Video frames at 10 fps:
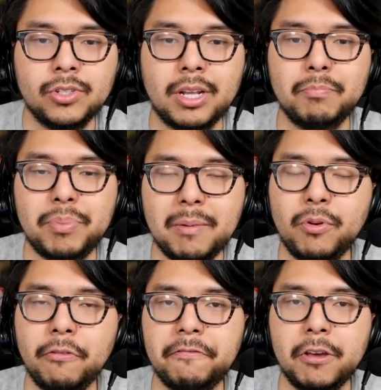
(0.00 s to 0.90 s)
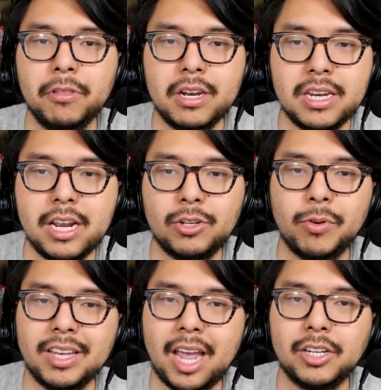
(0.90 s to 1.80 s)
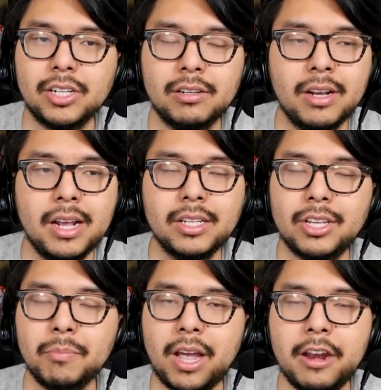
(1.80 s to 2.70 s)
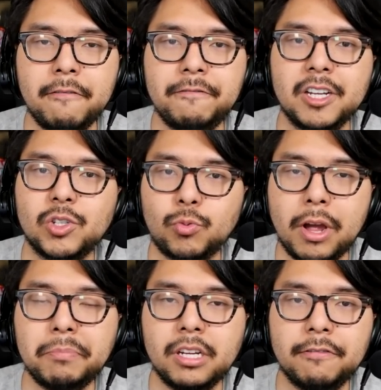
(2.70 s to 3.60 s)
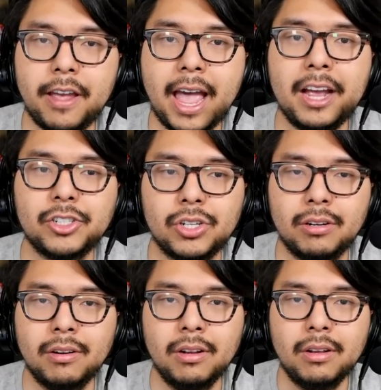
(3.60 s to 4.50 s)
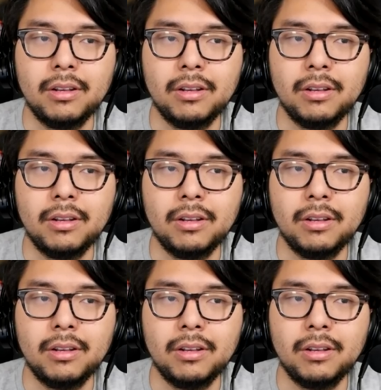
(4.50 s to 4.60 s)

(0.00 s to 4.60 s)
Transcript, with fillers: then people feel the need to engage in some kind of disruptive action